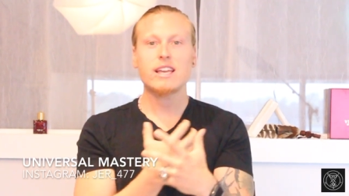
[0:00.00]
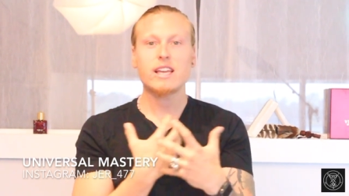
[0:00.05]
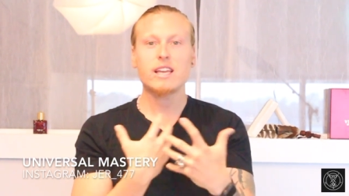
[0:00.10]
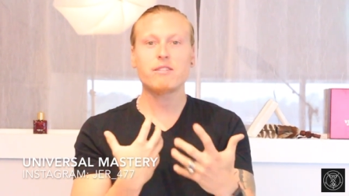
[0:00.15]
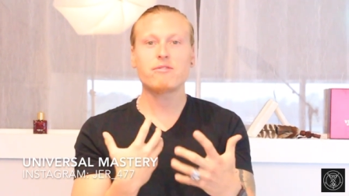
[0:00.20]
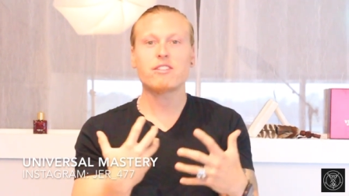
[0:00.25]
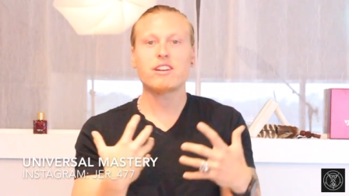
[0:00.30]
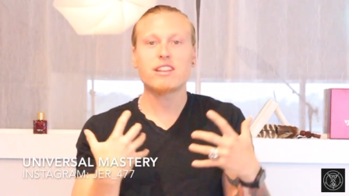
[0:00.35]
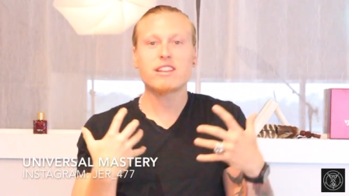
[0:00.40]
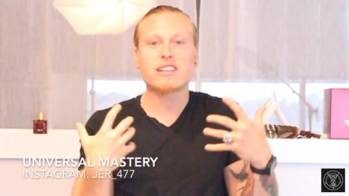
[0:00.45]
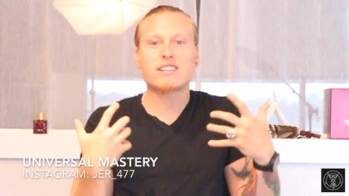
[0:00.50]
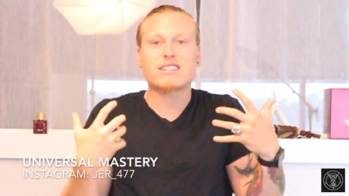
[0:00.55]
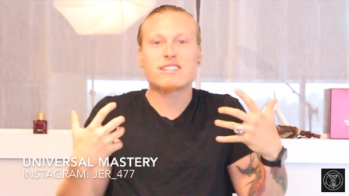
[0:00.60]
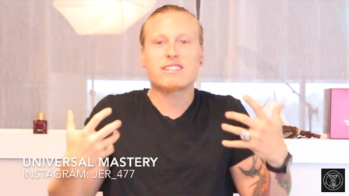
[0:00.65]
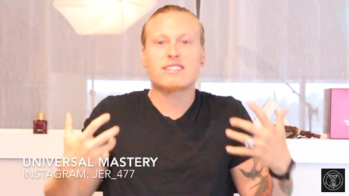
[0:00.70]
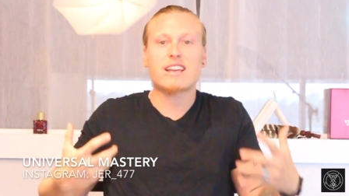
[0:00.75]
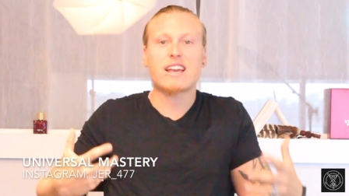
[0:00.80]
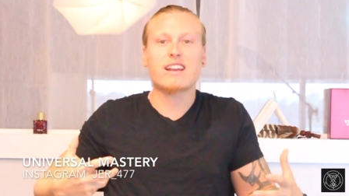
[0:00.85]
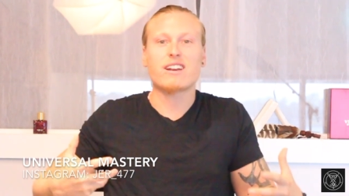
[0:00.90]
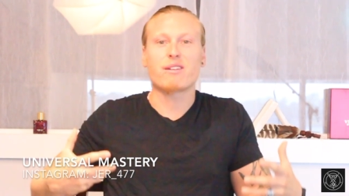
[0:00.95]
even in the
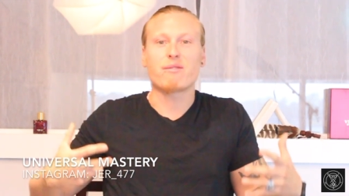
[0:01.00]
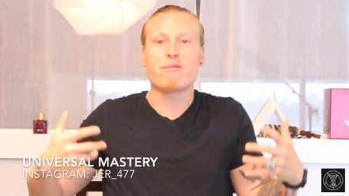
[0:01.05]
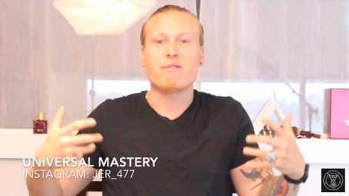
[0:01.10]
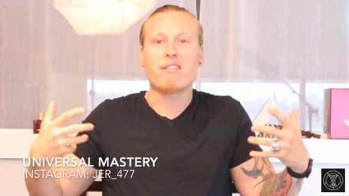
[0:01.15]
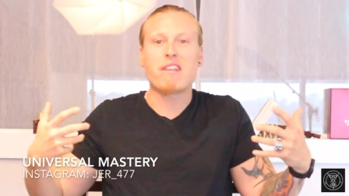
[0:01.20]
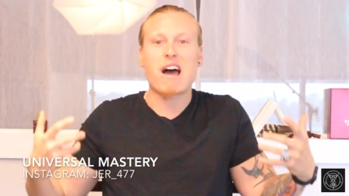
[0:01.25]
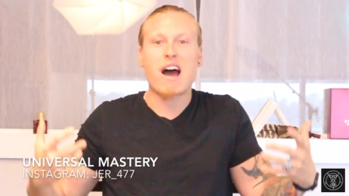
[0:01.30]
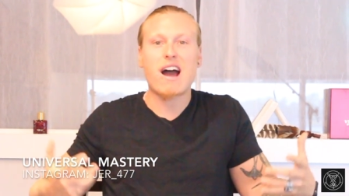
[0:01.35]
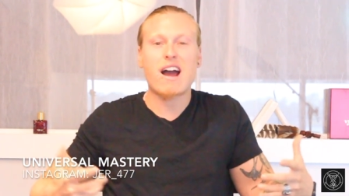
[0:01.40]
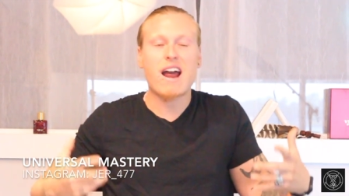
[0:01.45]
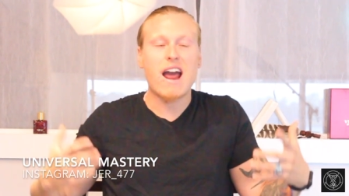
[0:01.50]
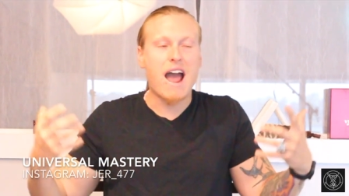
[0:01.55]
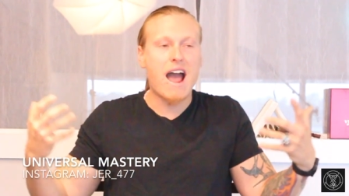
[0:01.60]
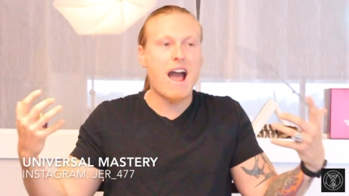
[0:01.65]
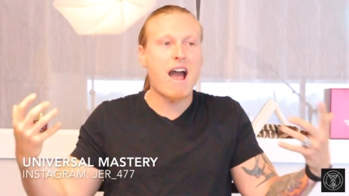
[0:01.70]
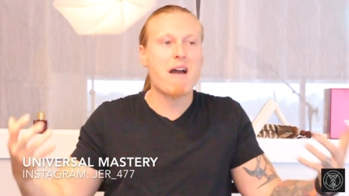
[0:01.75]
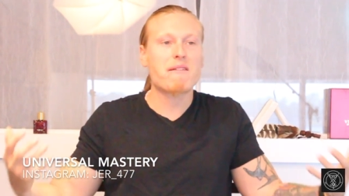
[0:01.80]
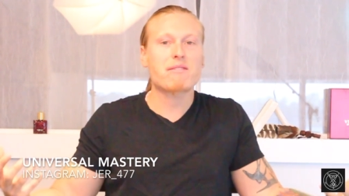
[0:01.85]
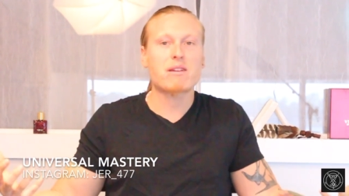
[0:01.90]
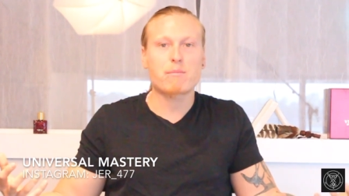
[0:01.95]
state of not
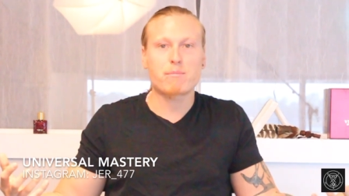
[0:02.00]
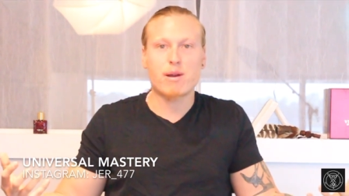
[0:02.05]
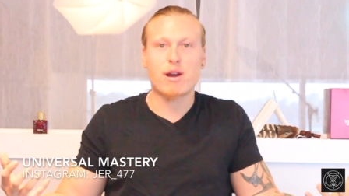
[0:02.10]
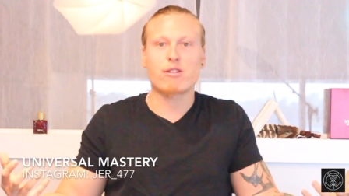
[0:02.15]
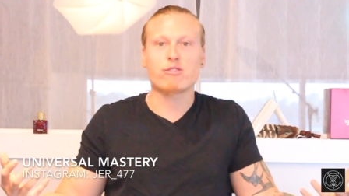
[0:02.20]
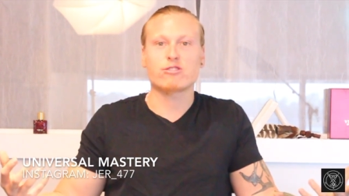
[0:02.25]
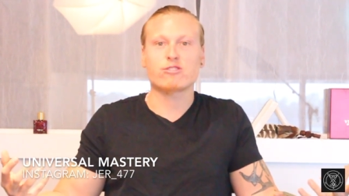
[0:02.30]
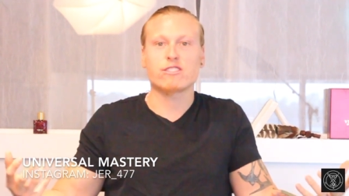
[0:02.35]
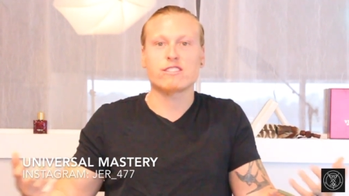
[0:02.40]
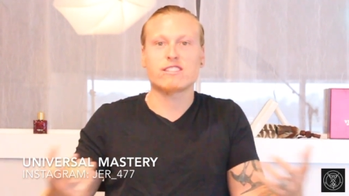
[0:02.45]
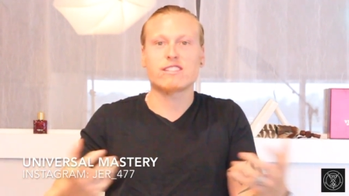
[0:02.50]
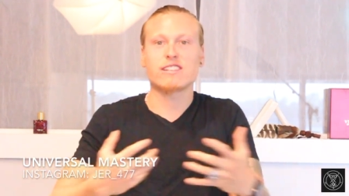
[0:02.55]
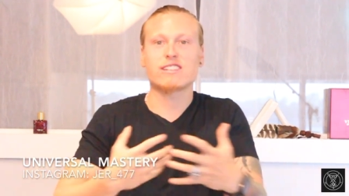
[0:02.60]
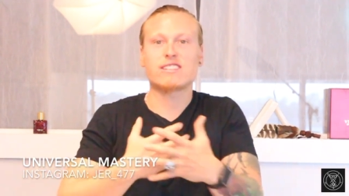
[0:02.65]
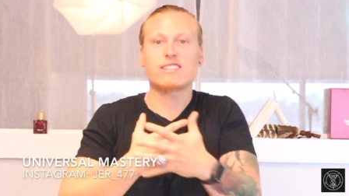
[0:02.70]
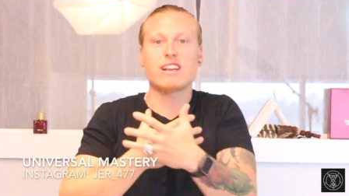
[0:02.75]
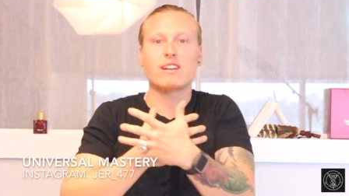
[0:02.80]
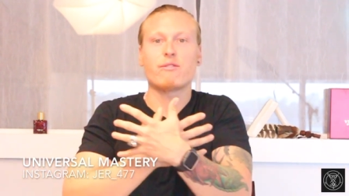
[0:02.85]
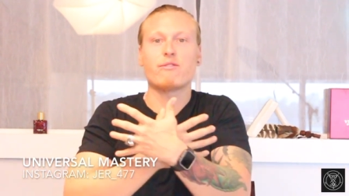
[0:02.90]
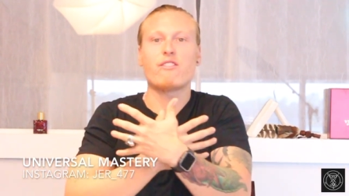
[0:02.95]
having boundaries in the
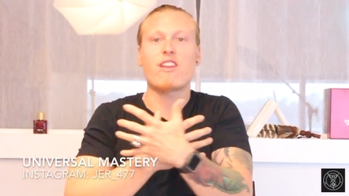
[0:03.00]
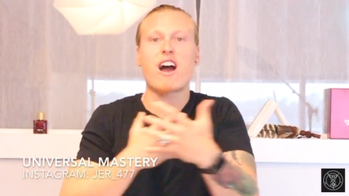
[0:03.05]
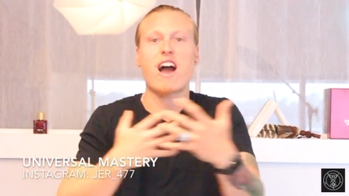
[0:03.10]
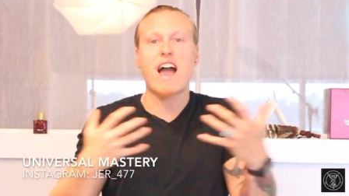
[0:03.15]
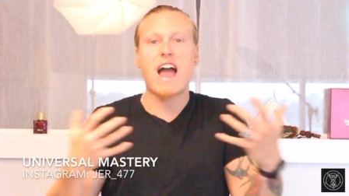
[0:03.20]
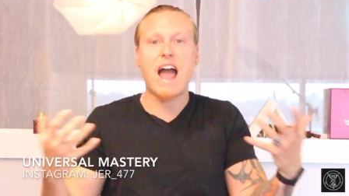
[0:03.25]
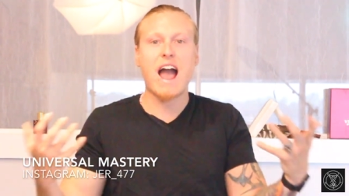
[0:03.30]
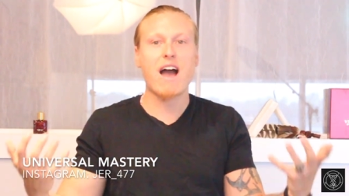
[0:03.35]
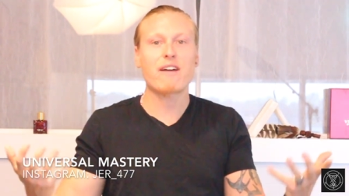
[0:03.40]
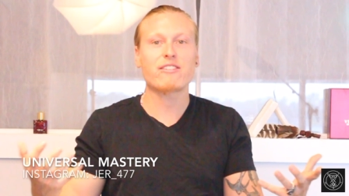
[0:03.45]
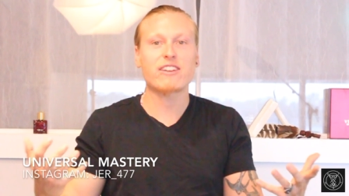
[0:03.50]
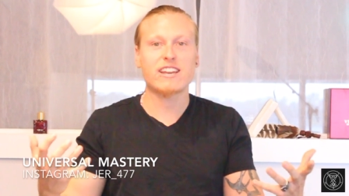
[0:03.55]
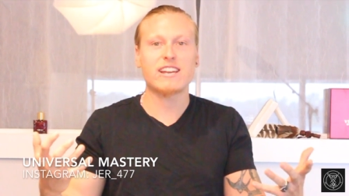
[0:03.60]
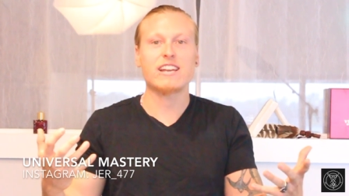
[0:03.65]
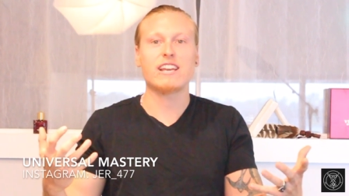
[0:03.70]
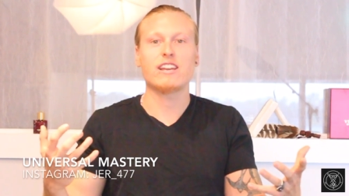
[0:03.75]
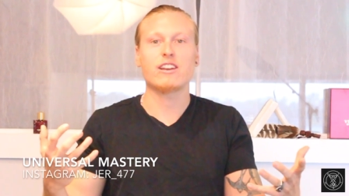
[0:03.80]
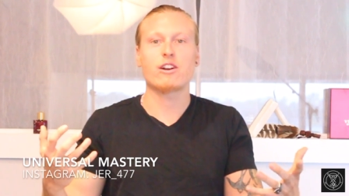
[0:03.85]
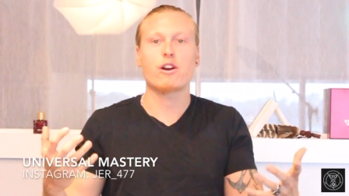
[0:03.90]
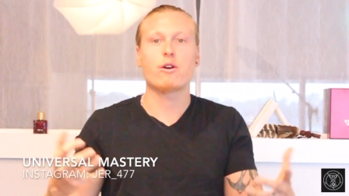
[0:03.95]
state of not having
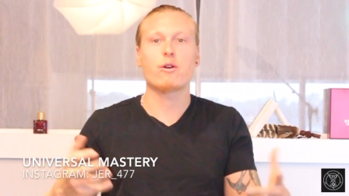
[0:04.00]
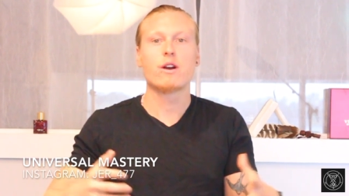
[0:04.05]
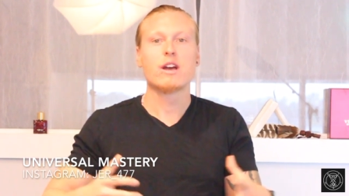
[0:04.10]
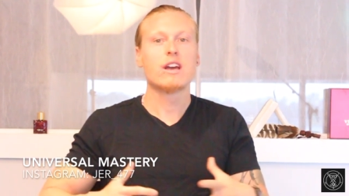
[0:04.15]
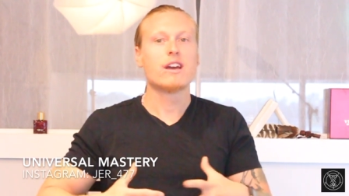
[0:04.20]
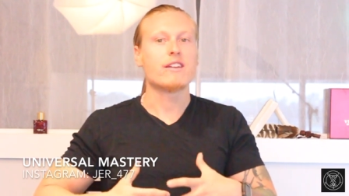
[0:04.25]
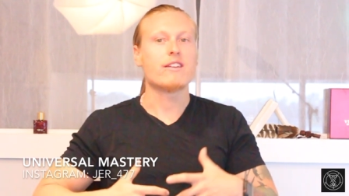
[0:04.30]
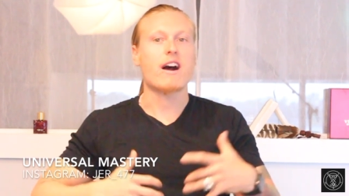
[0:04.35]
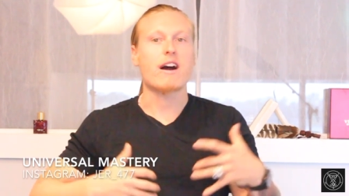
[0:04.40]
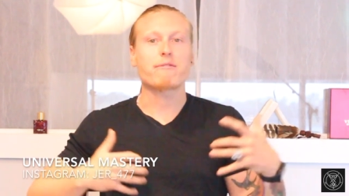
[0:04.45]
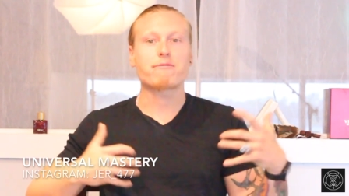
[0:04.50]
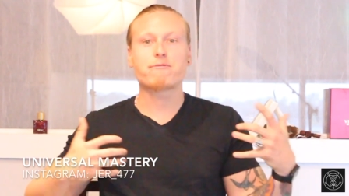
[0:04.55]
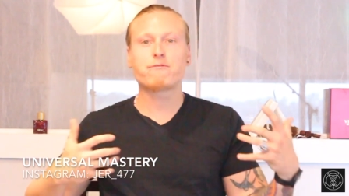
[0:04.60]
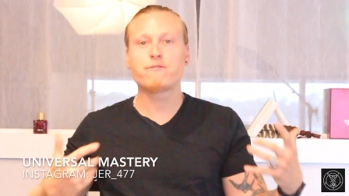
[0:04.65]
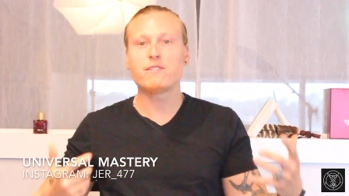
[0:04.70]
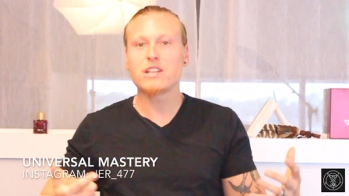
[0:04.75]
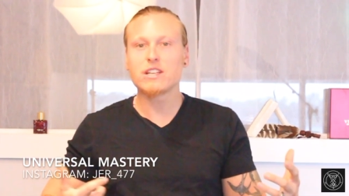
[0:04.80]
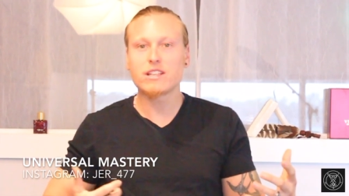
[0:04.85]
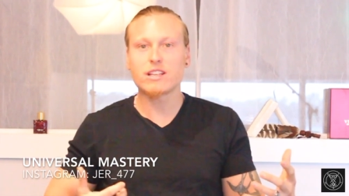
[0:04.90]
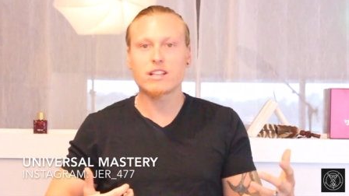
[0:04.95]
an ego not
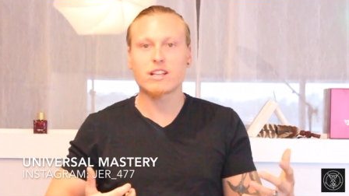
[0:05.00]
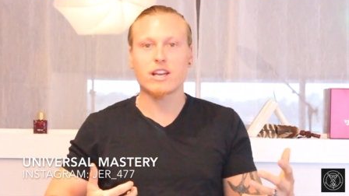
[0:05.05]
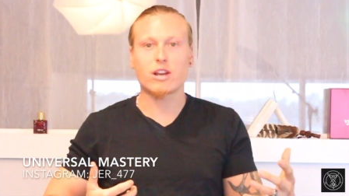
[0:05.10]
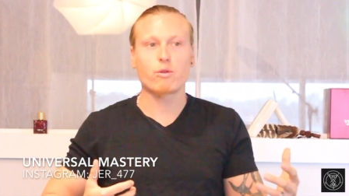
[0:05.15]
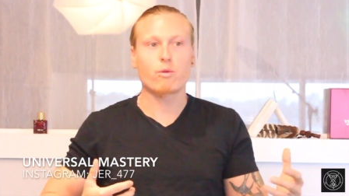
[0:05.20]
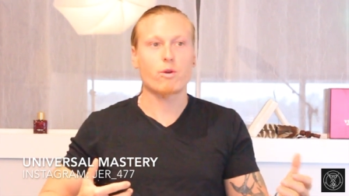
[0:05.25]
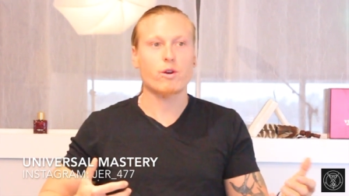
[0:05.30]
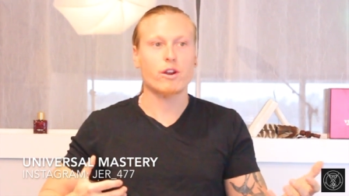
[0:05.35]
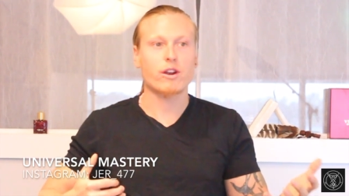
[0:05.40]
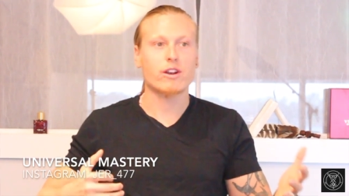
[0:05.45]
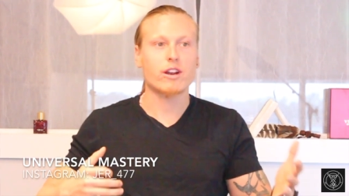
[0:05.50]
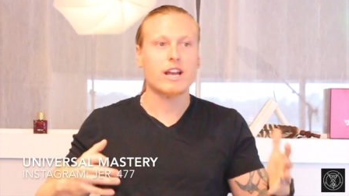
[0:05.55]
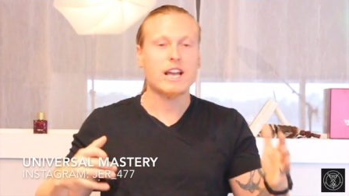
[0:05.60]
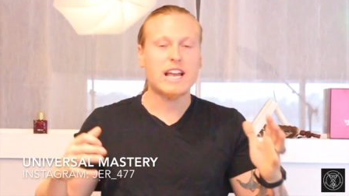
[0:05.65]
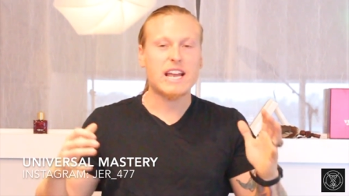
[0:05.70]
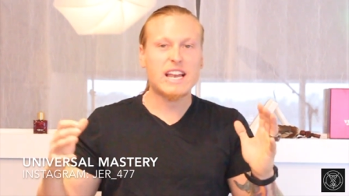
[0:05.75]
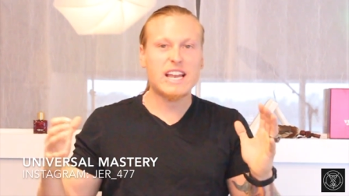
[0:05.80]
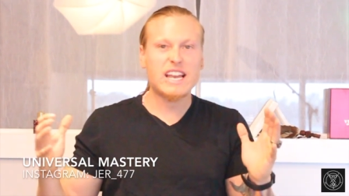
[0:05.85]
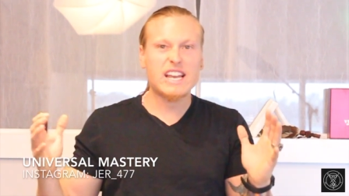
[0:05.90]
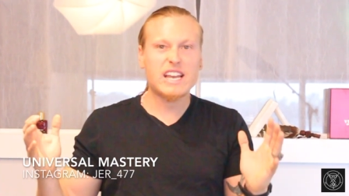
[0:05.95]
feeling like a warrior
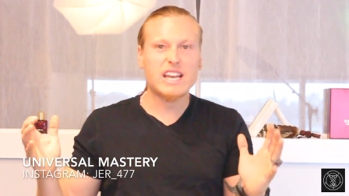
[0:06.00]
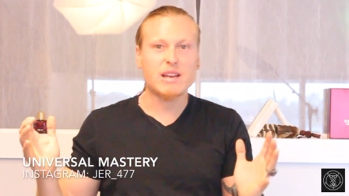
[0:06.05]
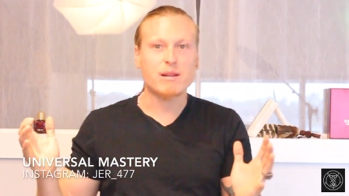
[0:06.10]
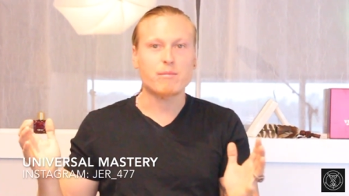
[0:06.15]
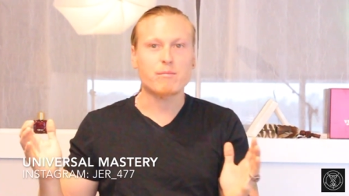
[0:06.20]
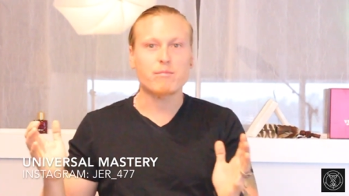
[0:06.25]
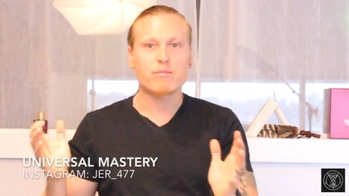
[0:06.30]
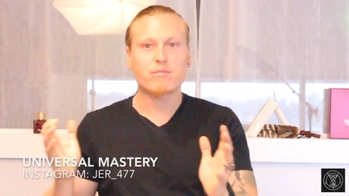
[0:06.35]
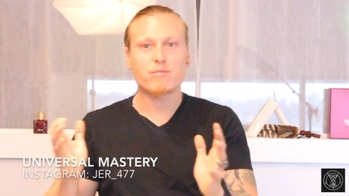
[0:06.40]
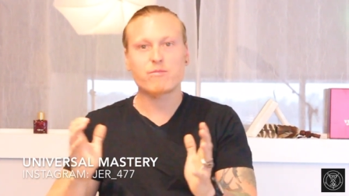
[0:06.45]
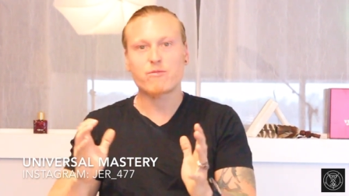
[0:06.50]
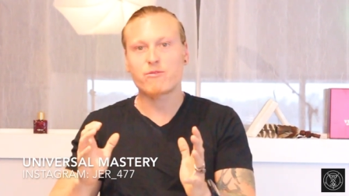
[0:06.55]
he can